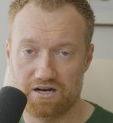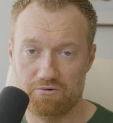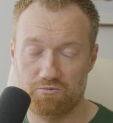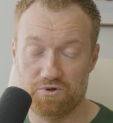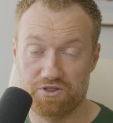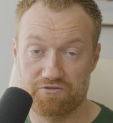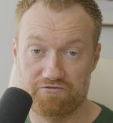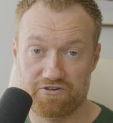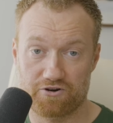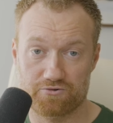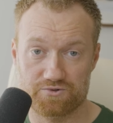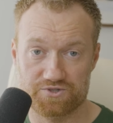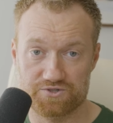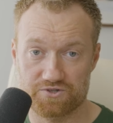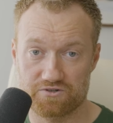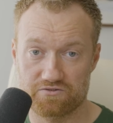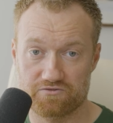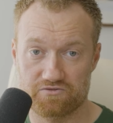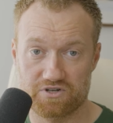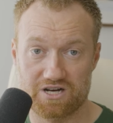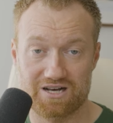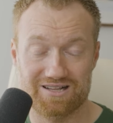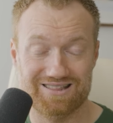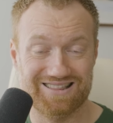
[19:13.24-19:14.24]
When the Federal
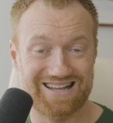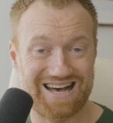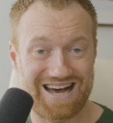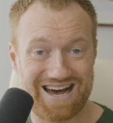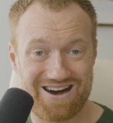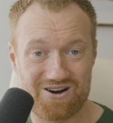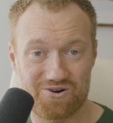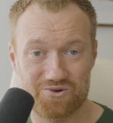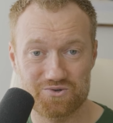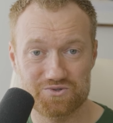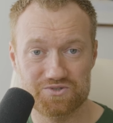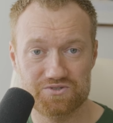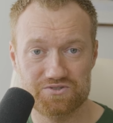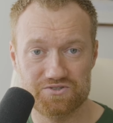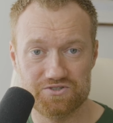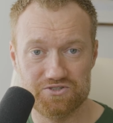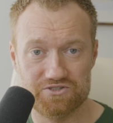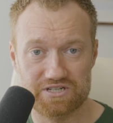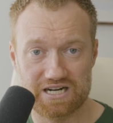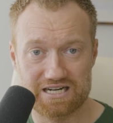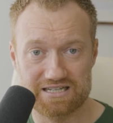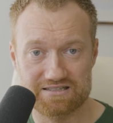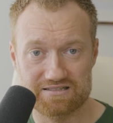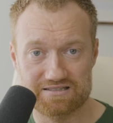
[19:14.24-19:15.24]
Reserve allows
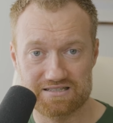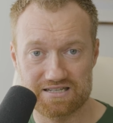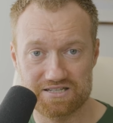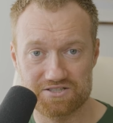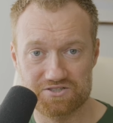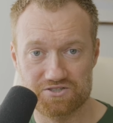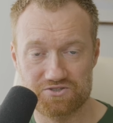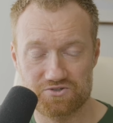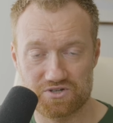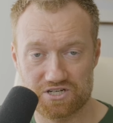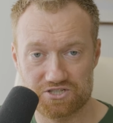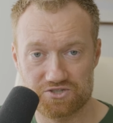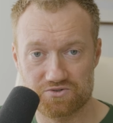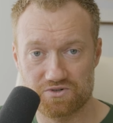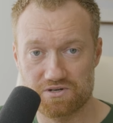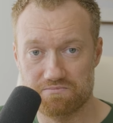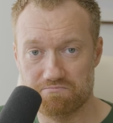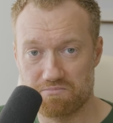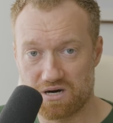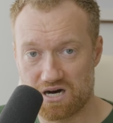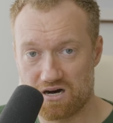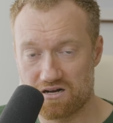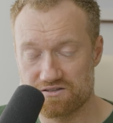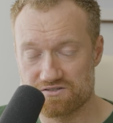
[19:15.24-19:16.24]
United States Treasury
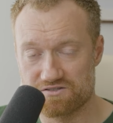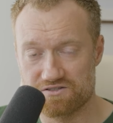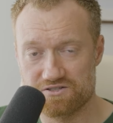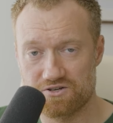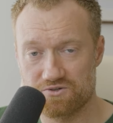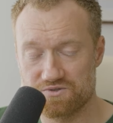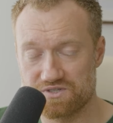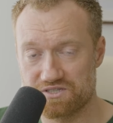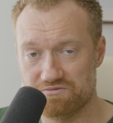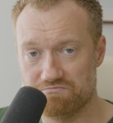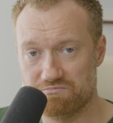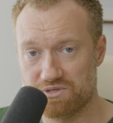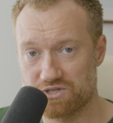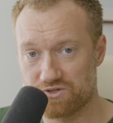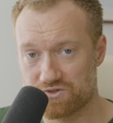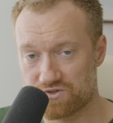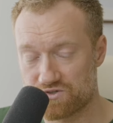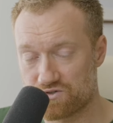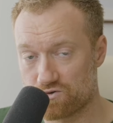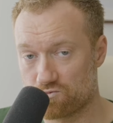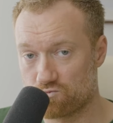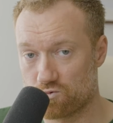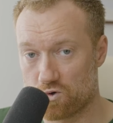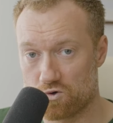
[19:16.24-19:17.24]
bonds, notes, and bills
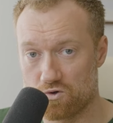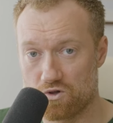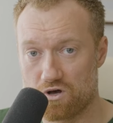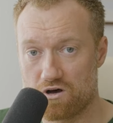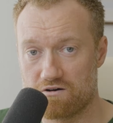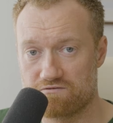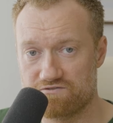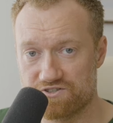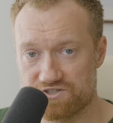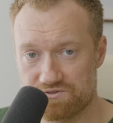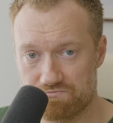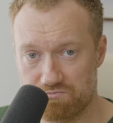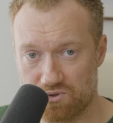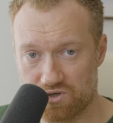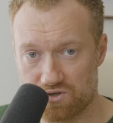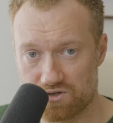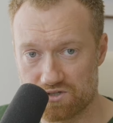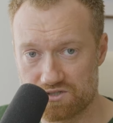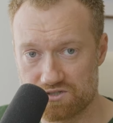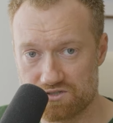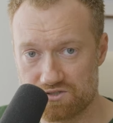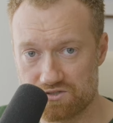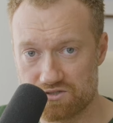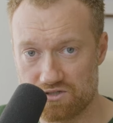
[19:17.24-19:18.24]
to roll off its
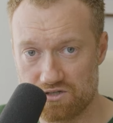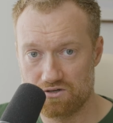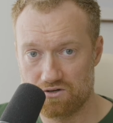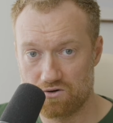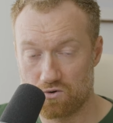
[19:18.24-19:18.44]
books,